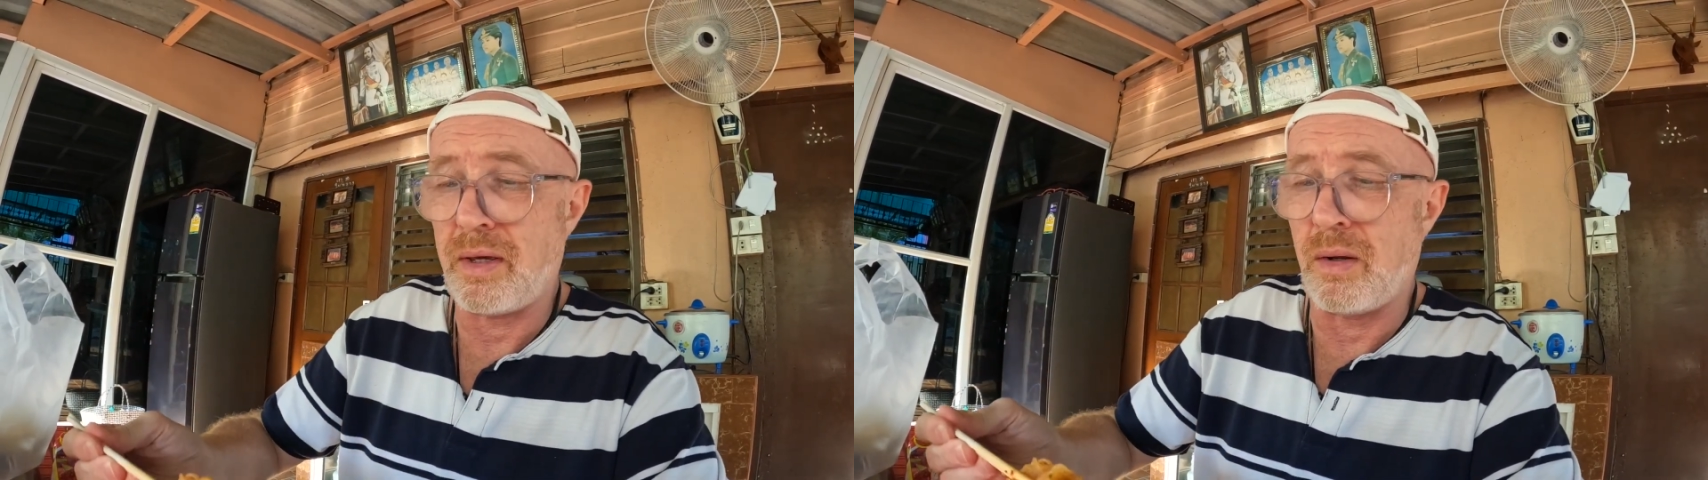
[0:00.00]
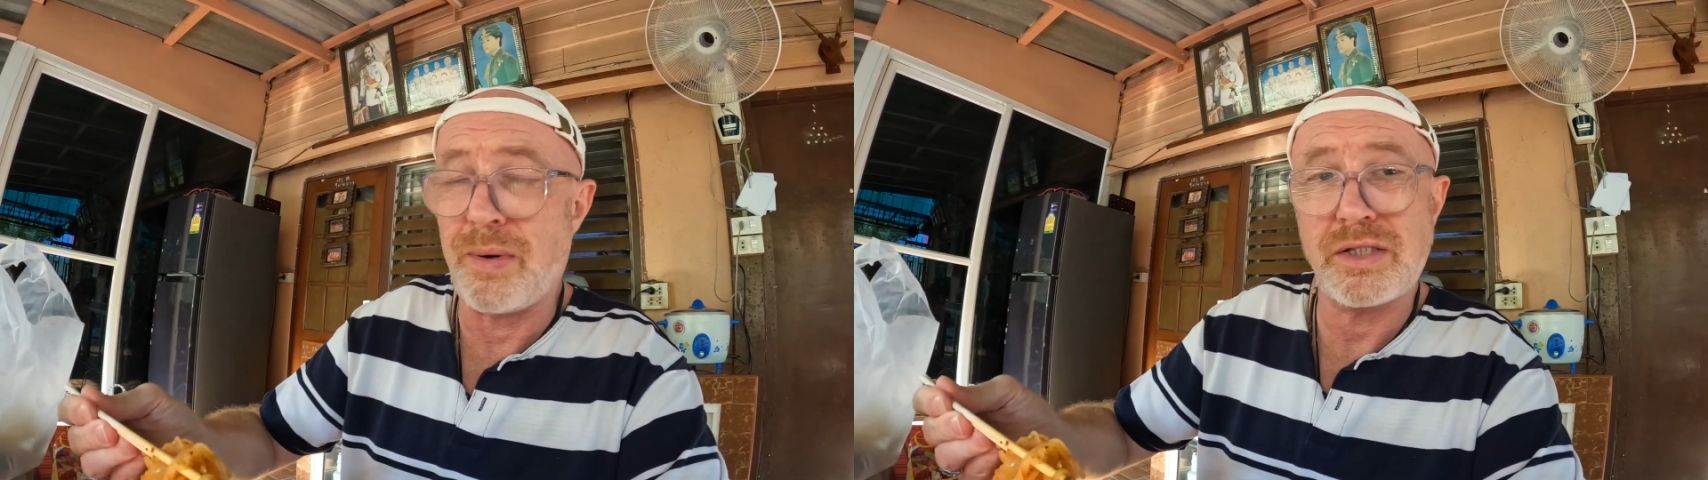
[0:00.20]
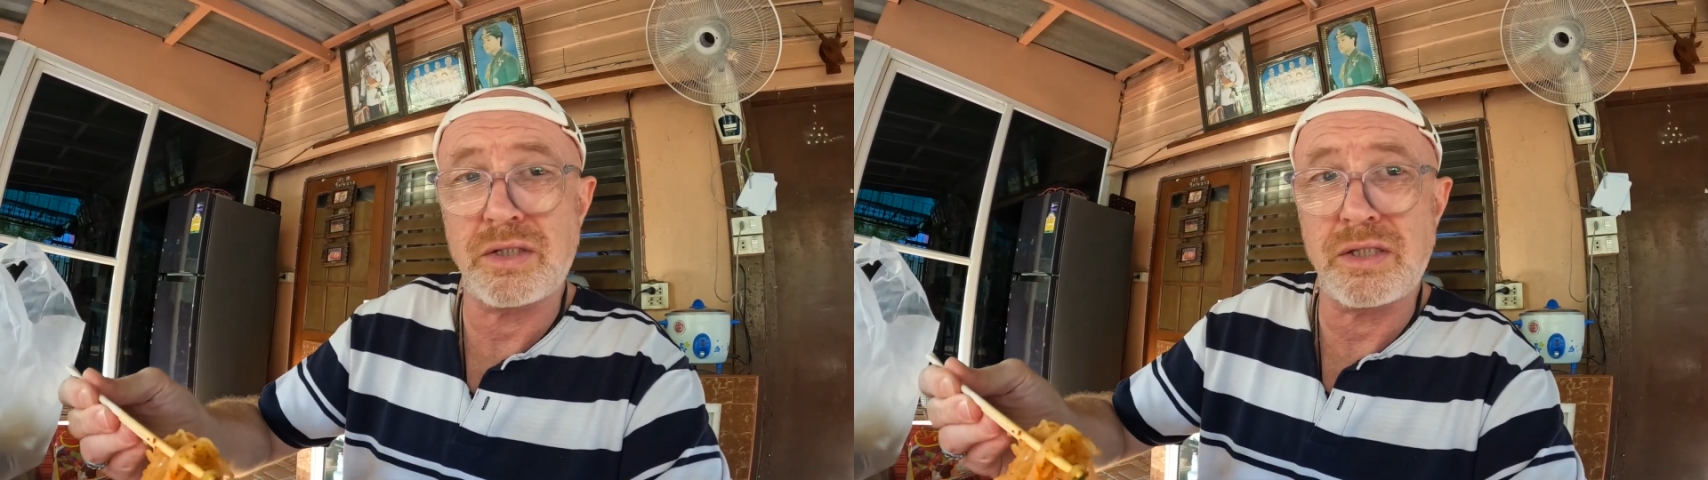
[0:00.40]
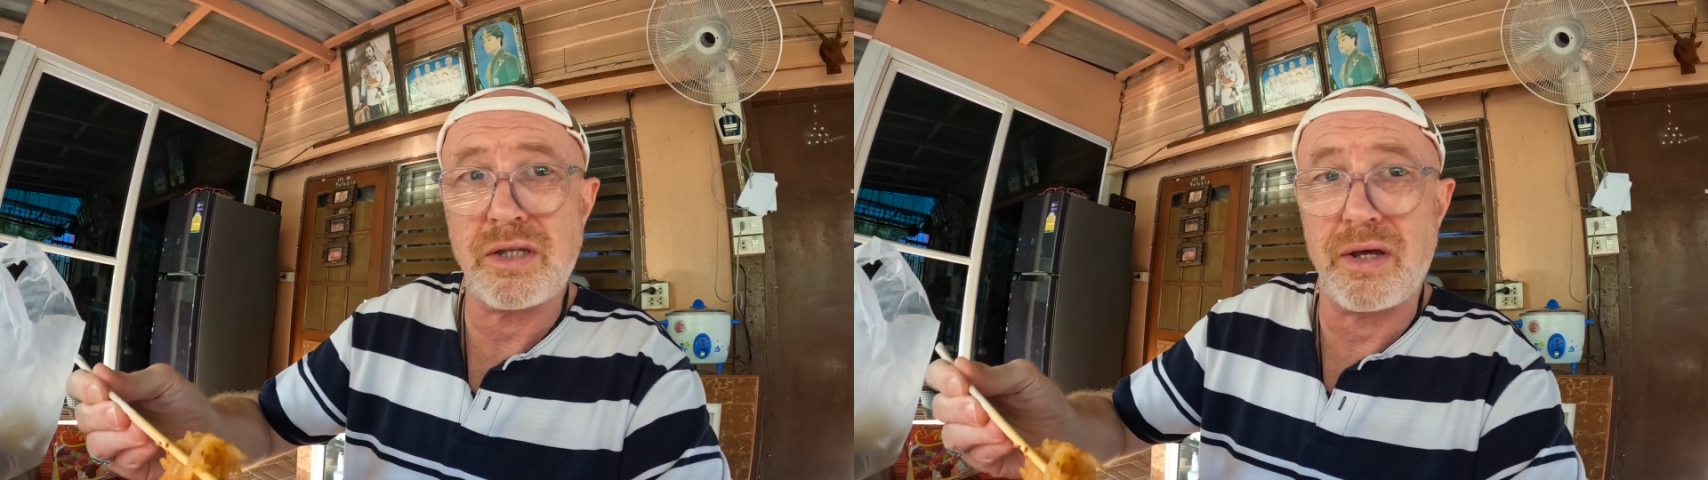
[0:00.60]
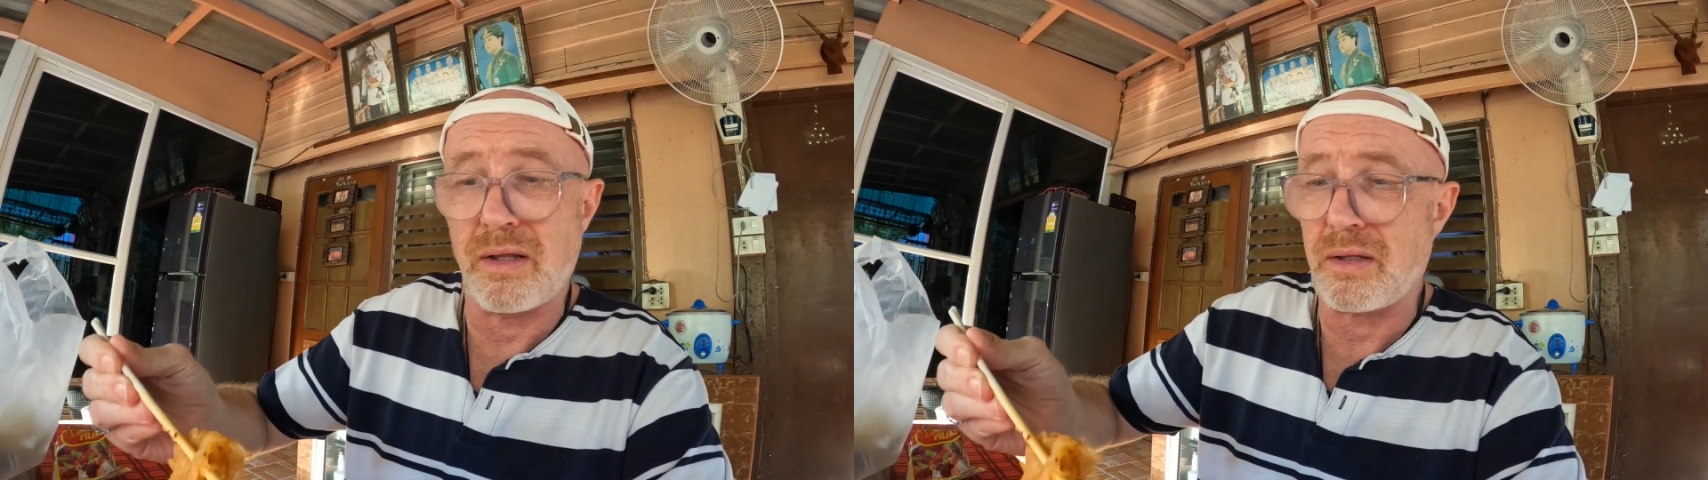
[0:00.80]
in a Western
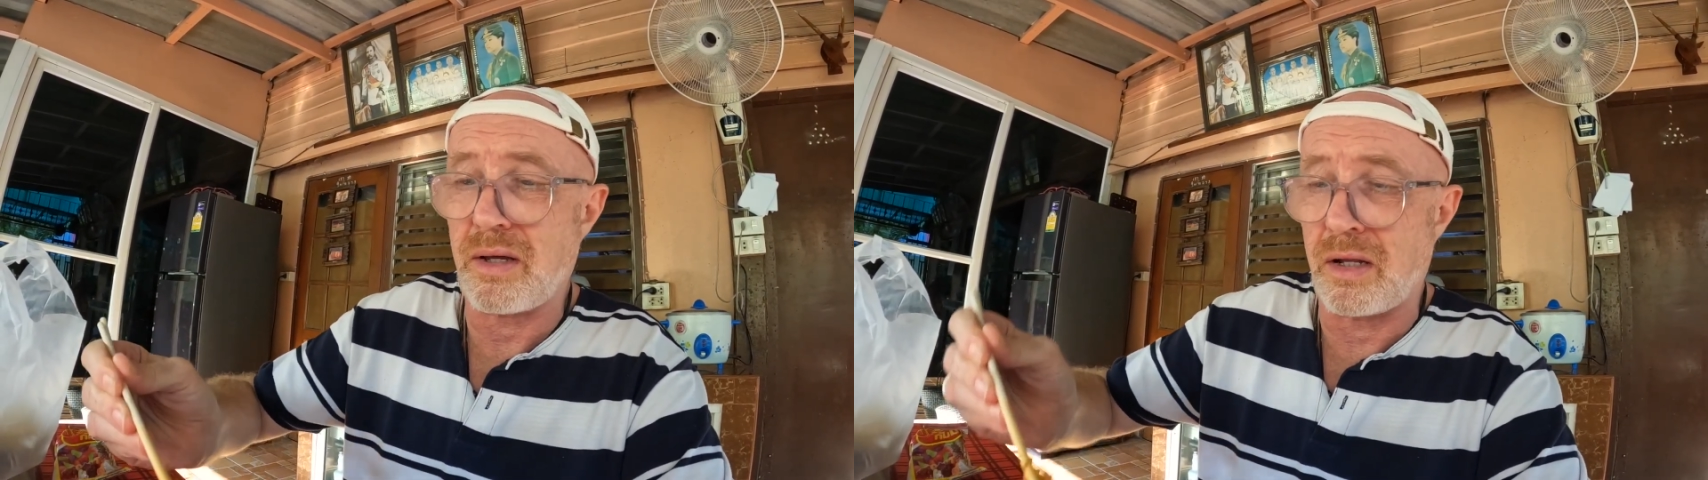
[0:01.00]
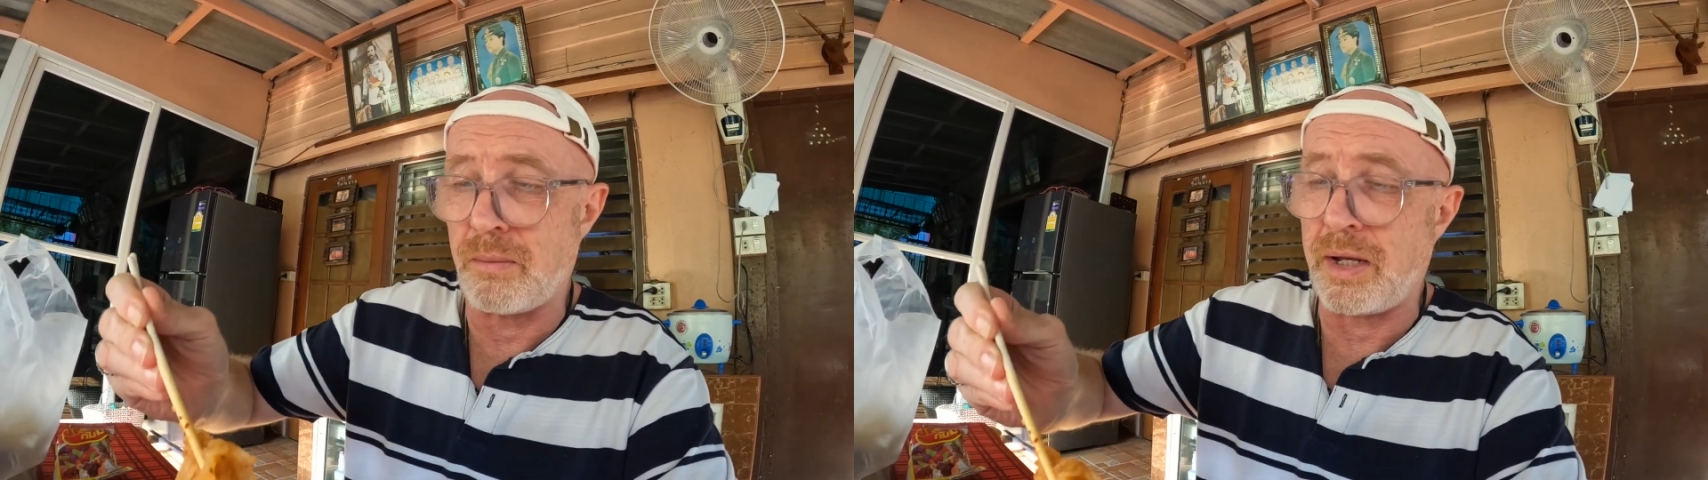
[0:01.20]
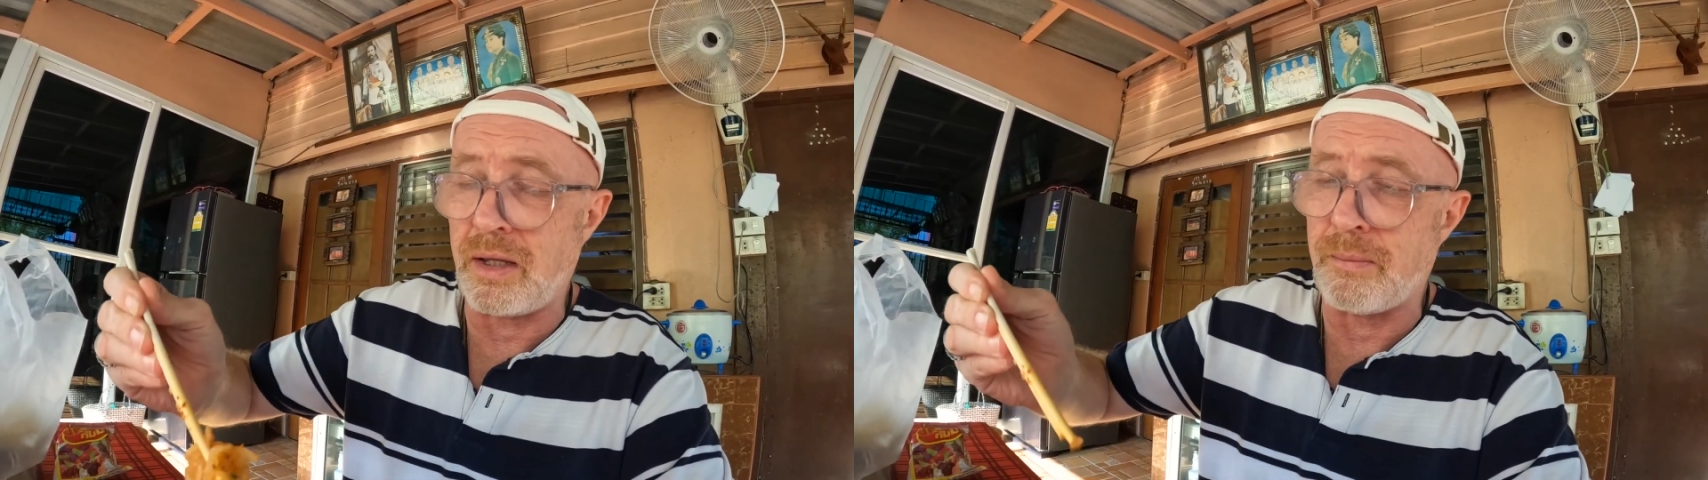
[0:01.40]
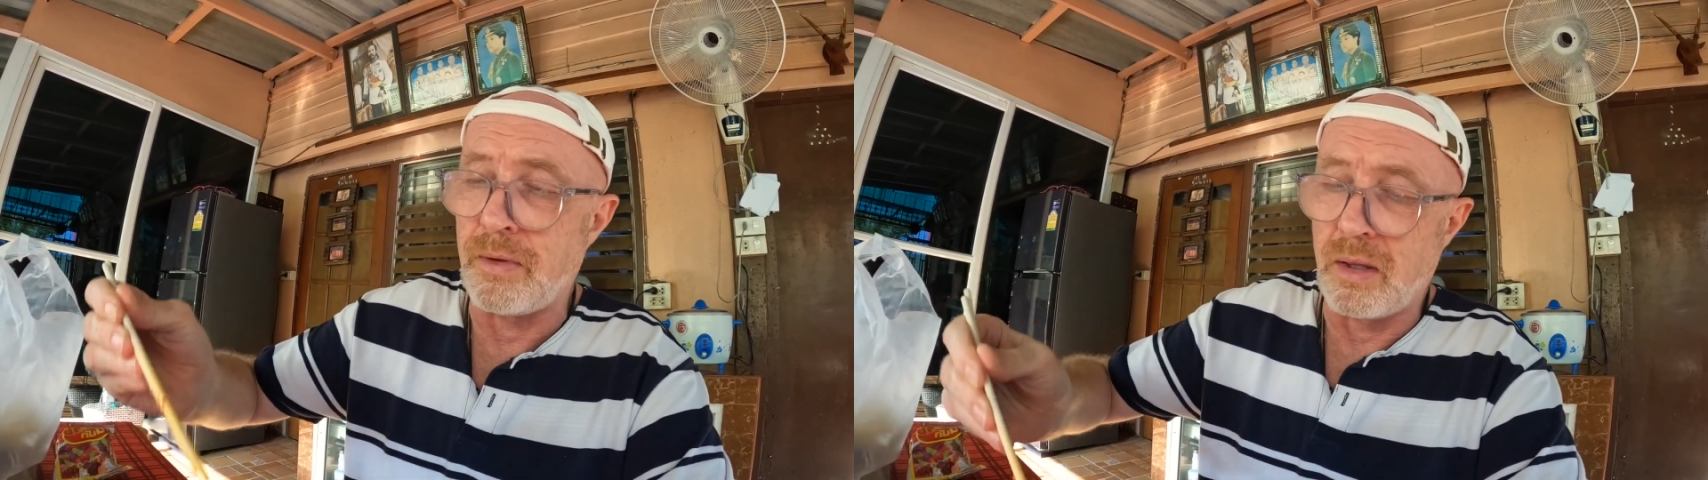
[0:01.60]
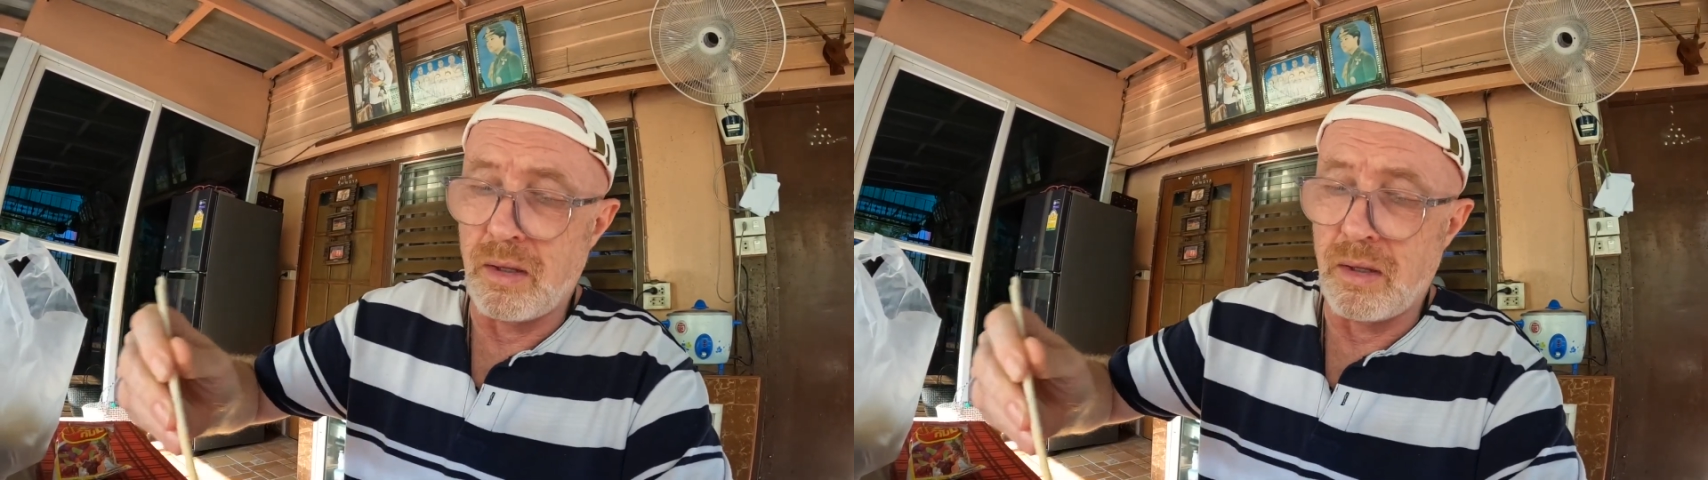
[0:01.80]
style condominium